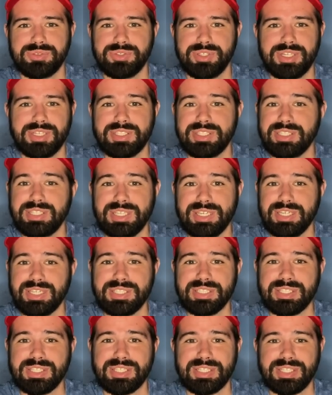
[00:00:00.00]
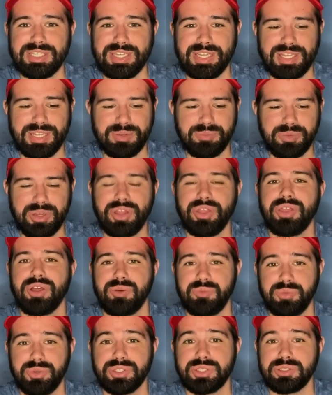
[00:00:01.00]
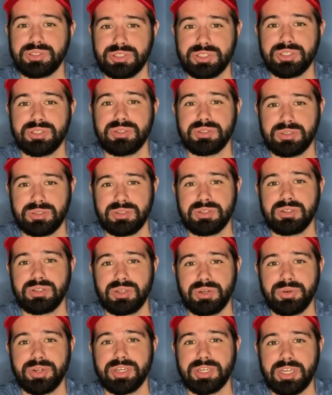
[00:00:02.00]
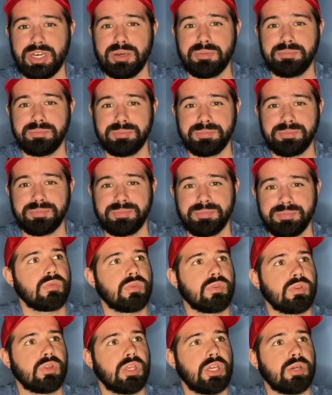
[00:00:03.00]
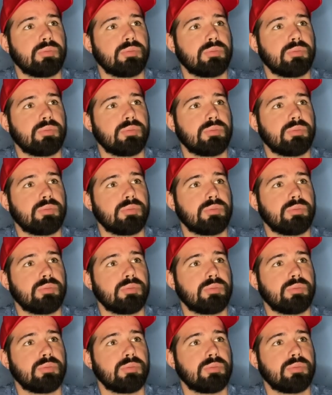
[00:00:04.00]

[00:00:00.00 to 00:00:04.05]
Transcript: at least, and my thumb was going numb. Yeah,